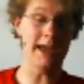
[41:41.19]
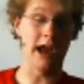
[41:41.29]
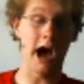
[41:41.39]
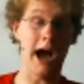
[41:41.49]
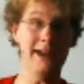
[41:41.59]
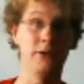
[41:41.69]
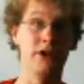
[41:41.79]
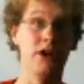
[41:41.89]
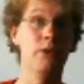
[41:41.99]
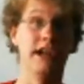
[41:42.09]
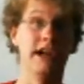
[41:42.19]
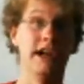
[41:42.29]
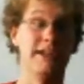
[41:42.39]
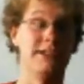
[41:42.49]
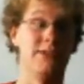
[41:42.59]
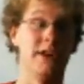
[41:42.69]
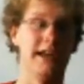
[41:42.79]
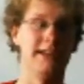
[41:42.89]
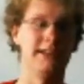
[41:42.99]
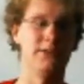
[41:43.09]
Again, I don't own an iOS
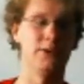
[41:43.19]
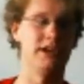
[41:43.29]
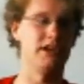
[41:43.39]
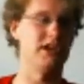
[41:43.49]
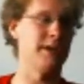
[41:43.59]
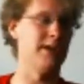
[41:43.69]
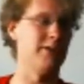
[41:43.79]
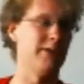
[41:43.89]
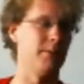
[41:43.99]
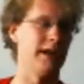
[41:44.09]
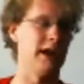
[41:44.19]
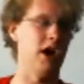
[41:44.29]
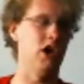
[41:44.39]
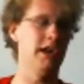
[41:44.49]
device, if you want to call me a fanboy.